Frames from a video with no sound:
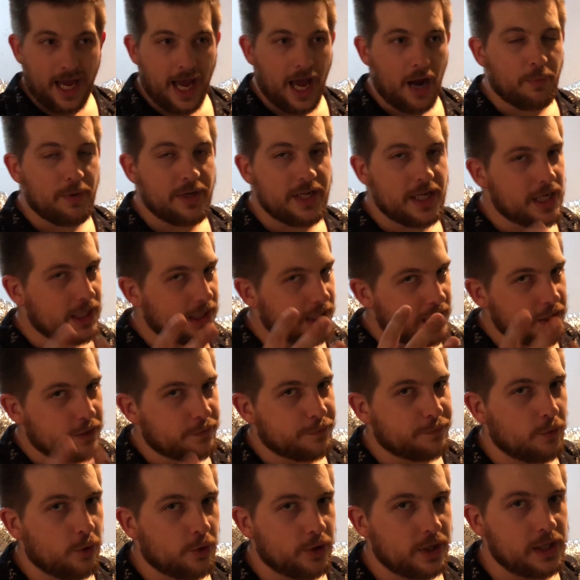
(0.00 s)
Yeah, we need at
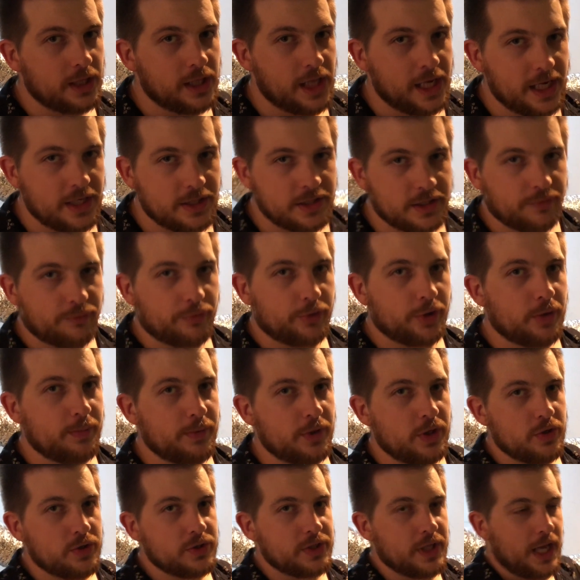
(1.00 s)
least 40 lanes if we're going
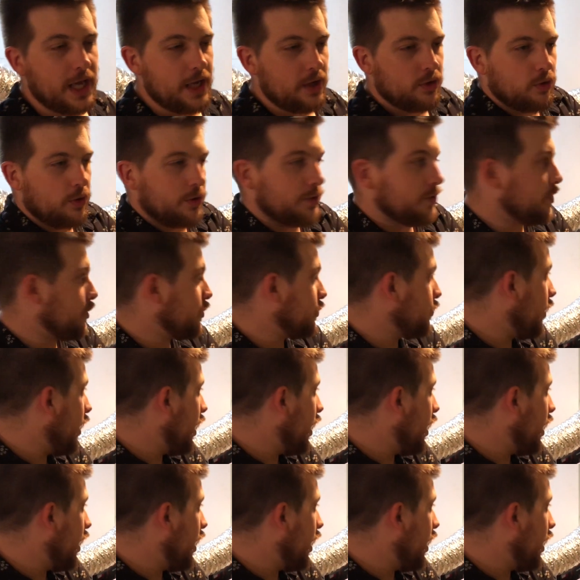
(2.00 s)
to be using Acorns as